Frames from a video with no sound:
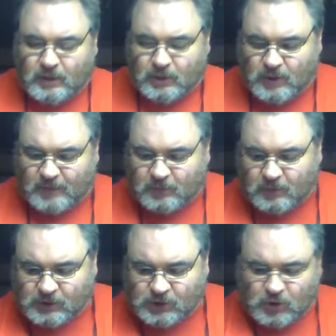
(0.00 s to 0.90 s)
You have to
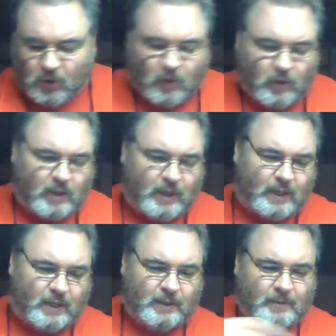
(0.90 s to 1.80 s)

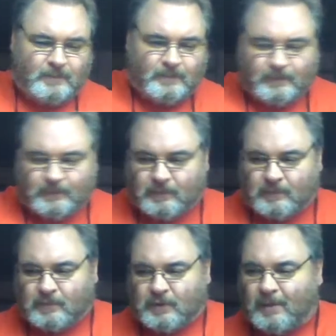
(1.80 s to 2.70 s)
enjoy
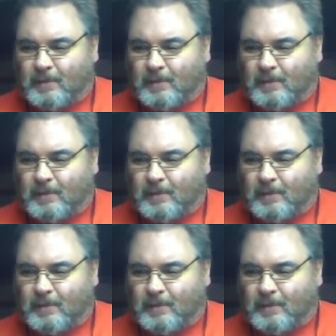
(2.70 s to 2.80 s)
the